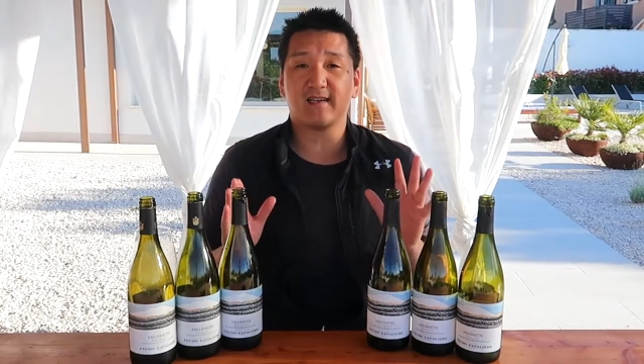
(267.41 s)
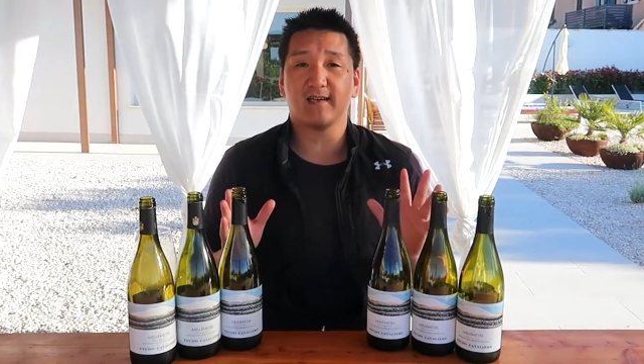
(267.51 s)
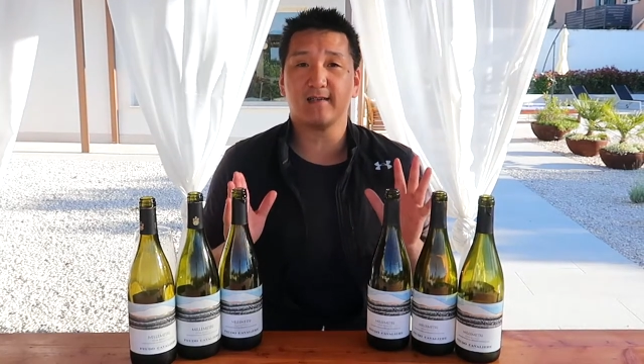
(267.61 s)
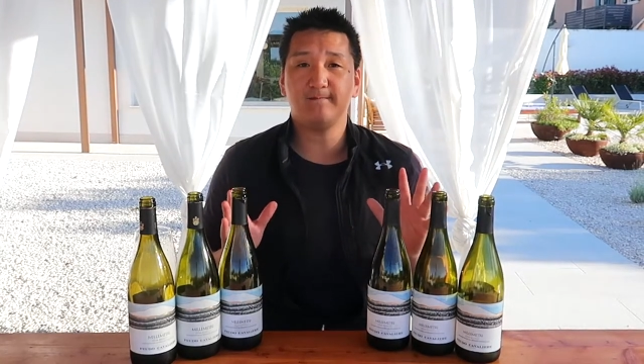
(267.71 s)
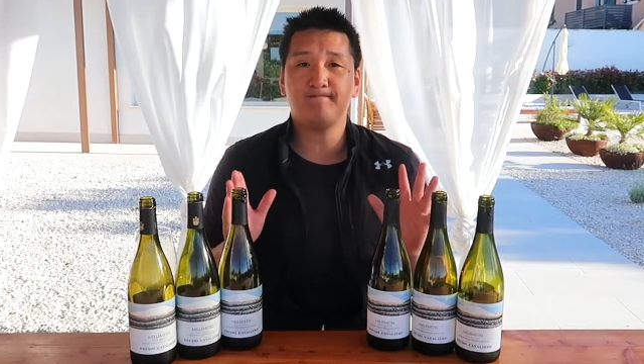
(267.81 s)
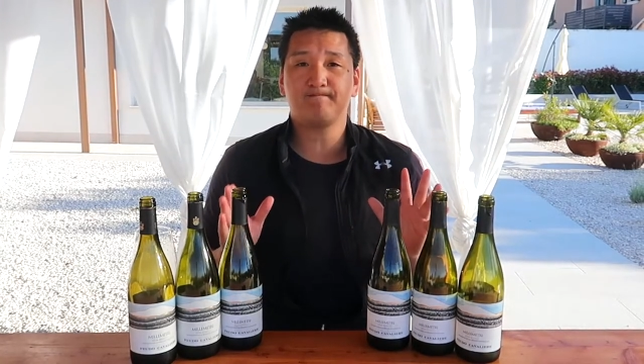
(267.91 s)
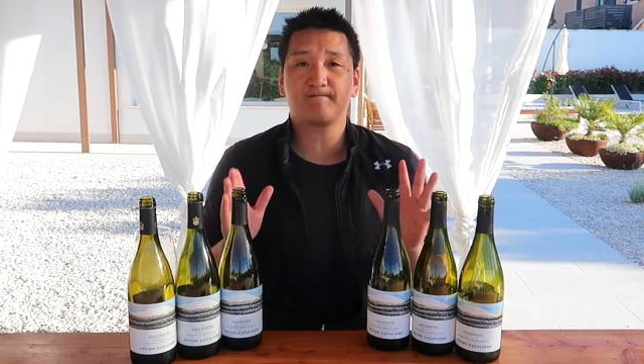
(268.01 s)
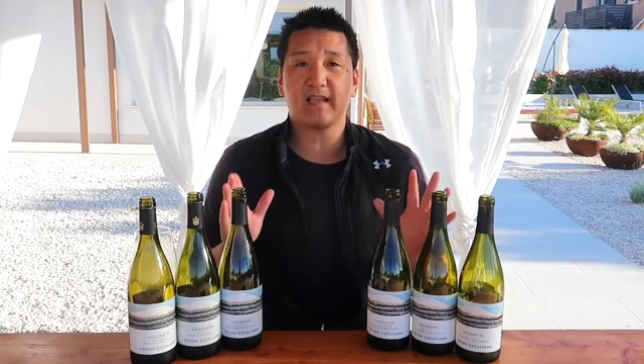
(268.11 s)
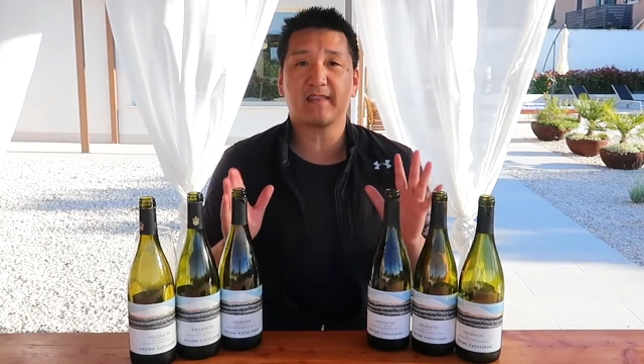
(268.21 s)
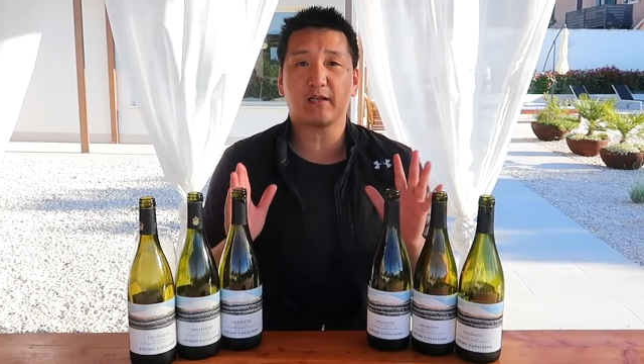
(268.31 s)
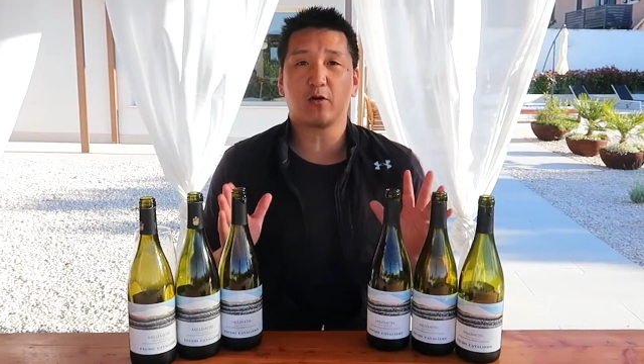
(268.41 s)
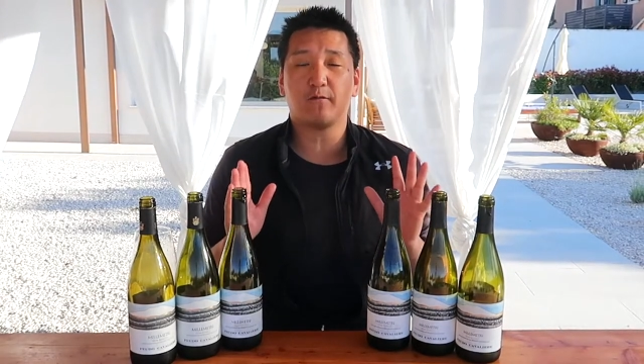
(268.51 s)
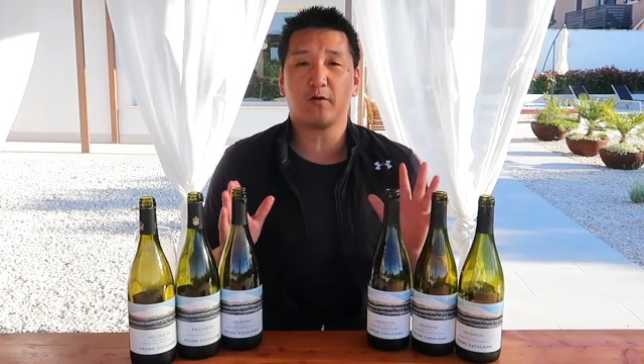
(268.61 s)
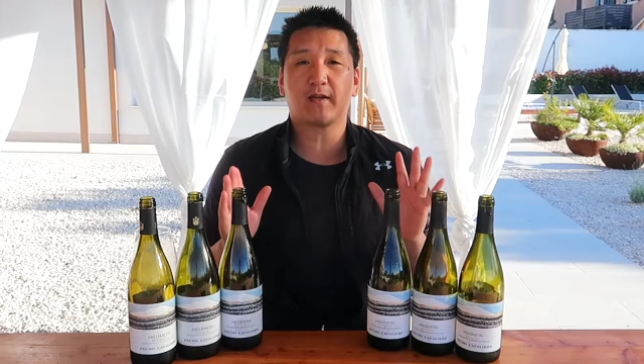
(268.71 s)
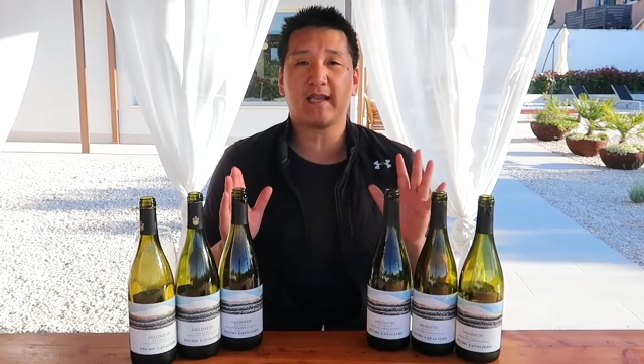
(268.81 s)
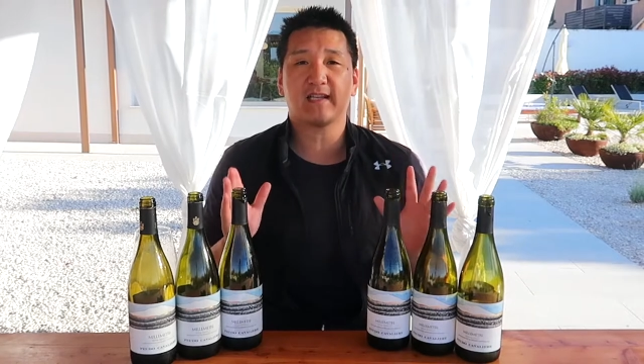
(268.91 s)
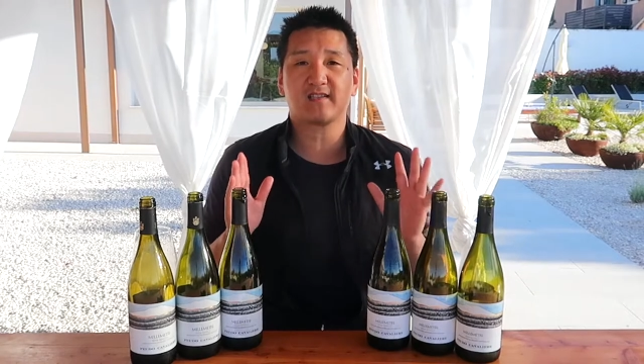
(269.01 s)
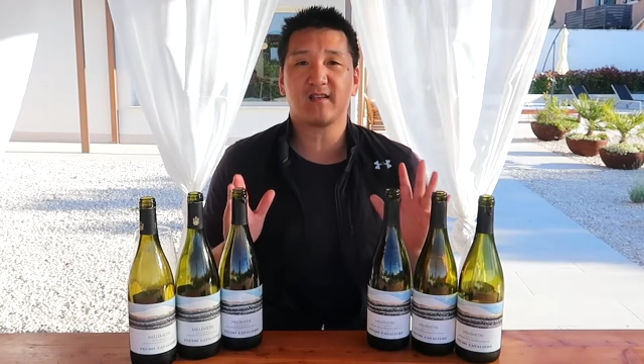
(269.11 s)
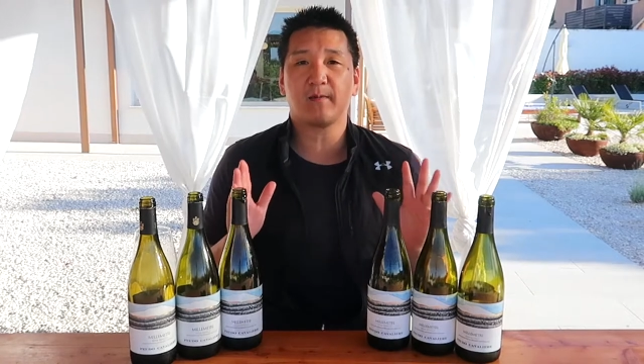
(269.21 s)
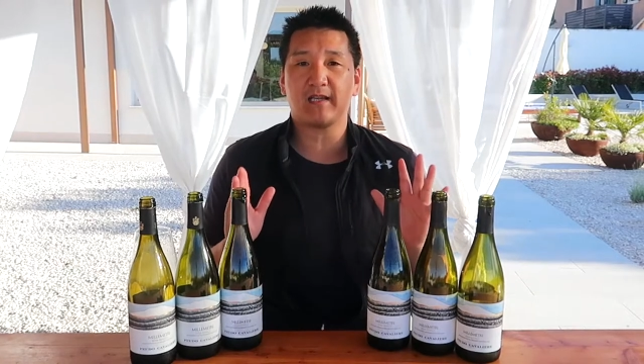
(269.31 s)
at the Go Volcanic
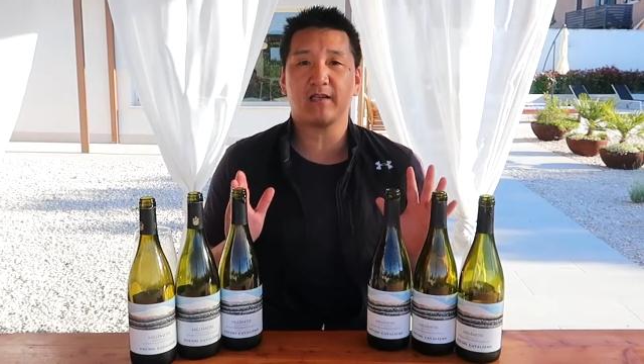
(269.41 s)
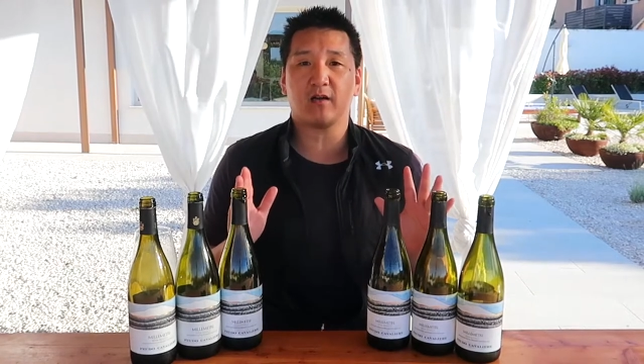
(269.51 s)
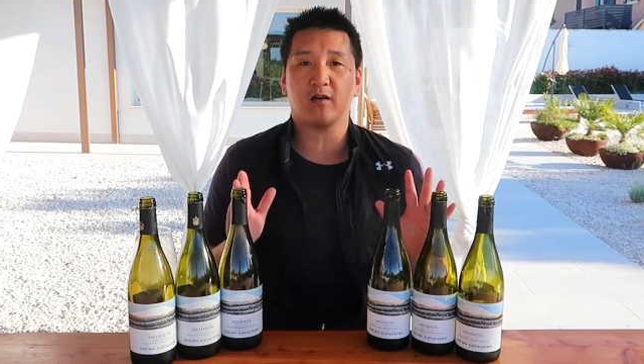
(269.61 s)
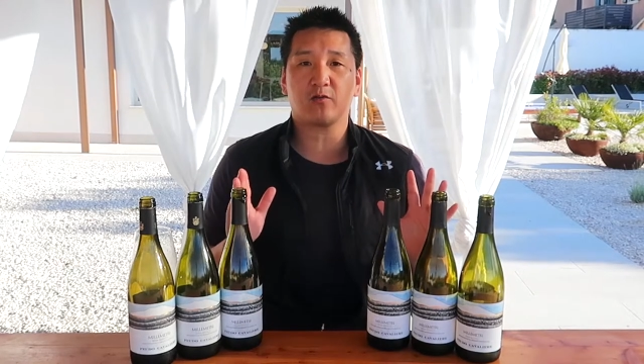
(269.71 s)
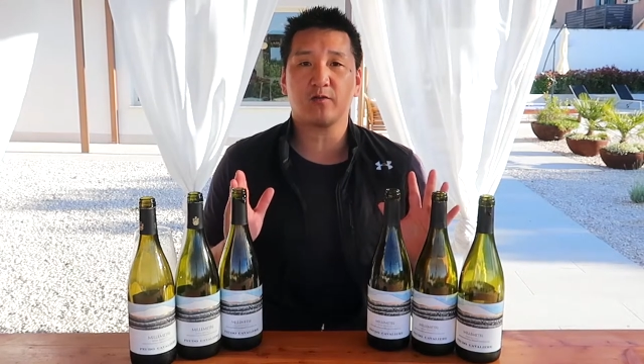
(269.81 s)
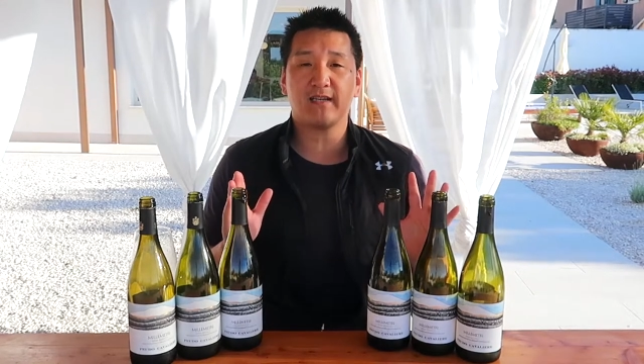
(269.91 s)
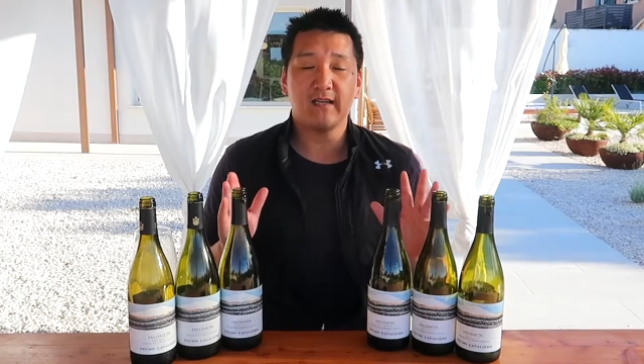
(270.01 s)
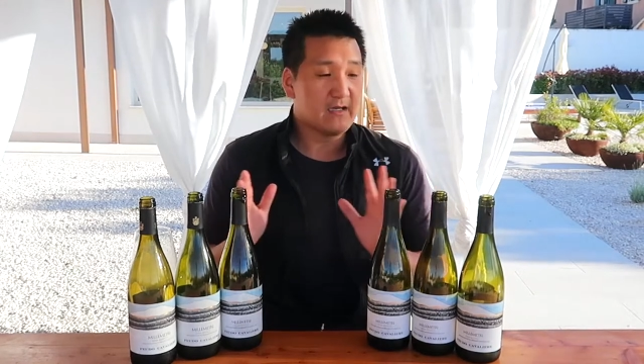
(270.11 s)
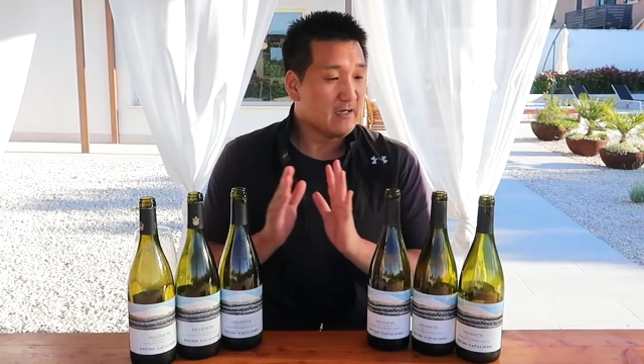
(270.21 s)
Summit in Hungary,